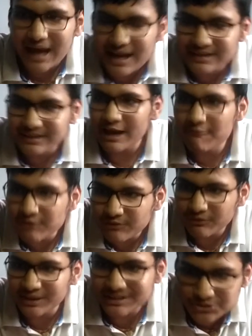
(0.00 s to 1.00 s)
should know
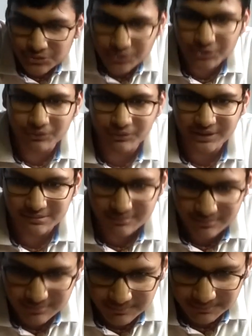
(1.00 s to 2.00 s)
it.
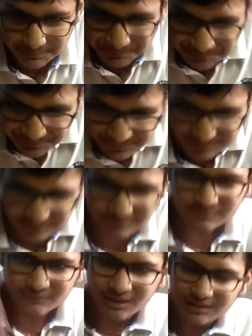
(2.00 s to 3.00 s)
Let's start.
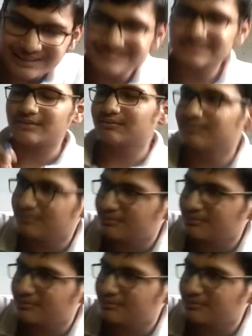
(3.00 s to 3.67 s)
So,